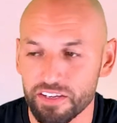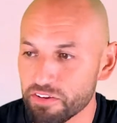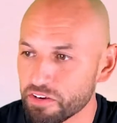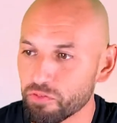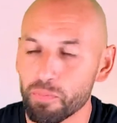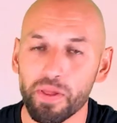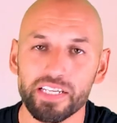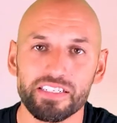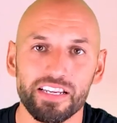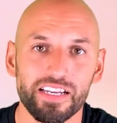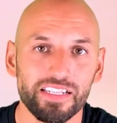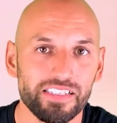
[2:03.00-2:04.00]
You can replace
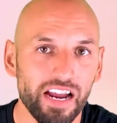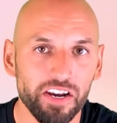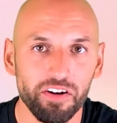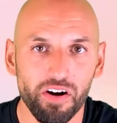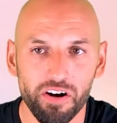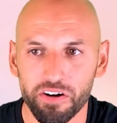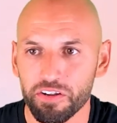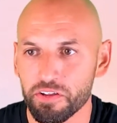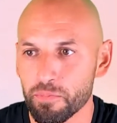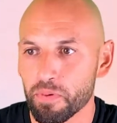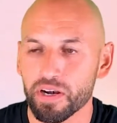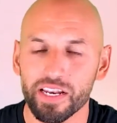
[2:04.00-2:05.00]
an entire heart, you
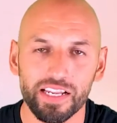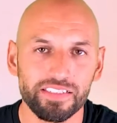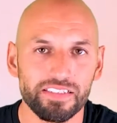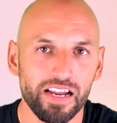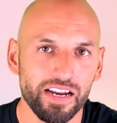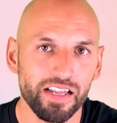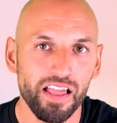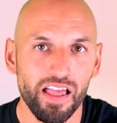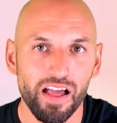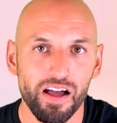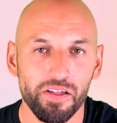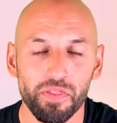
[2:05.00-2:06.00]
can put it inside
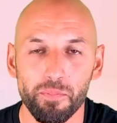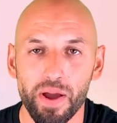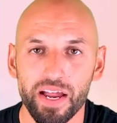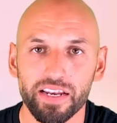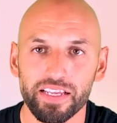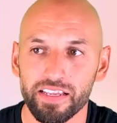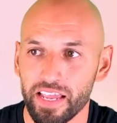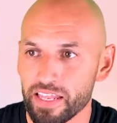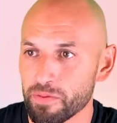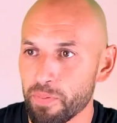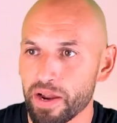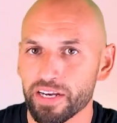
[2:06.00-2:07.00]
uh, the body, and
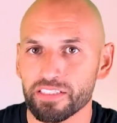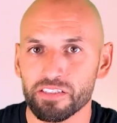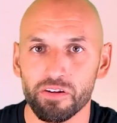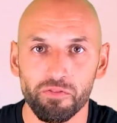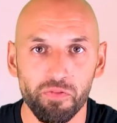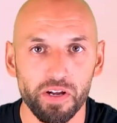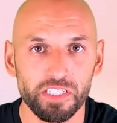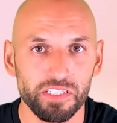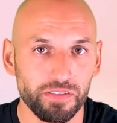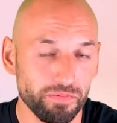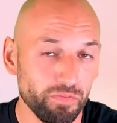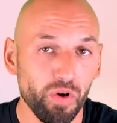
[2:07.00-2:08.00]
the body is going to
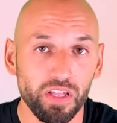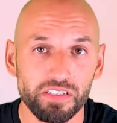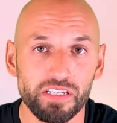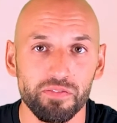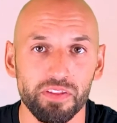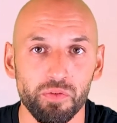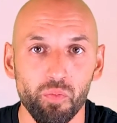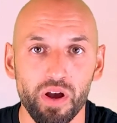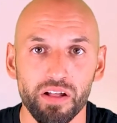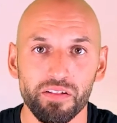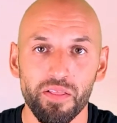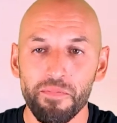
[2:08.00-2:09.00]
function relatively
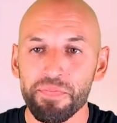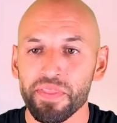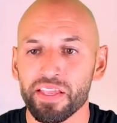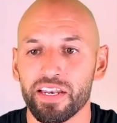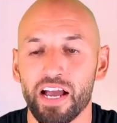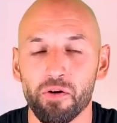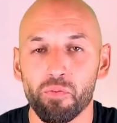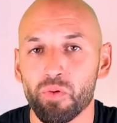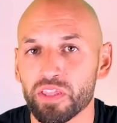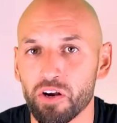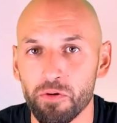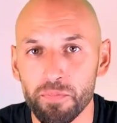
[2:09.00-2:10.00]
well. Now,
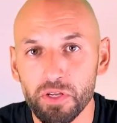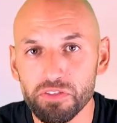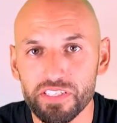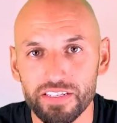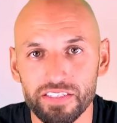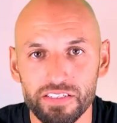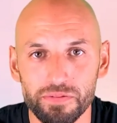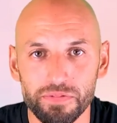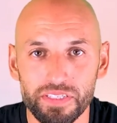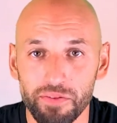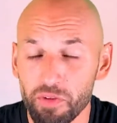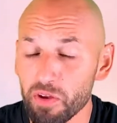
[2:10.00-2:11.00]
with our immune
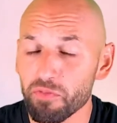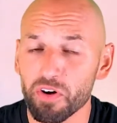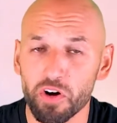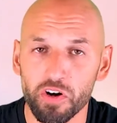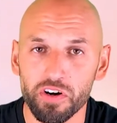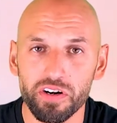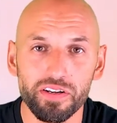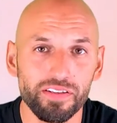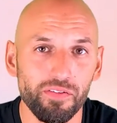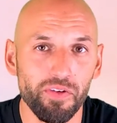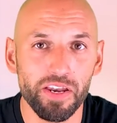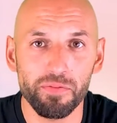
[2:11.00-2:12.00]
systems, have you ever heard
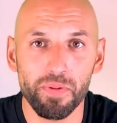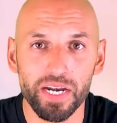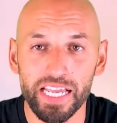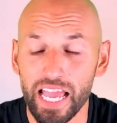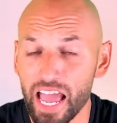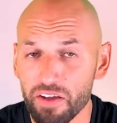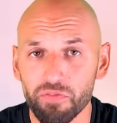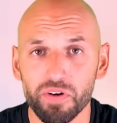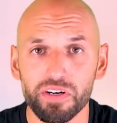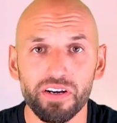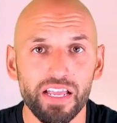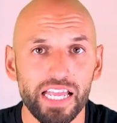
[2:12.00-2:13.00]
of anybody
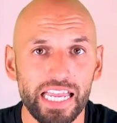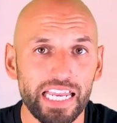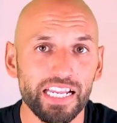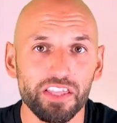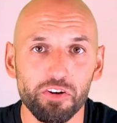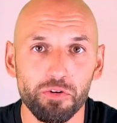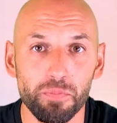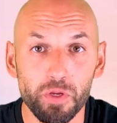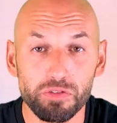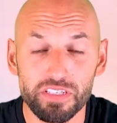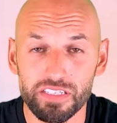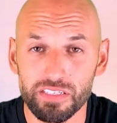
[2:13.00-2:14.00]
ever getting their
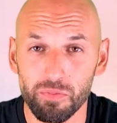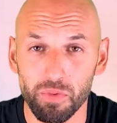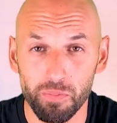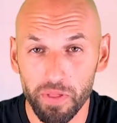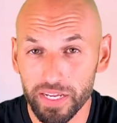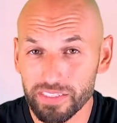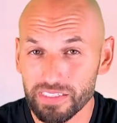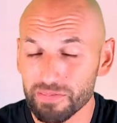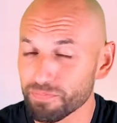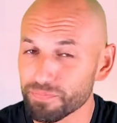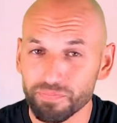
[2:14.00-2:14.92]
immune system replaced?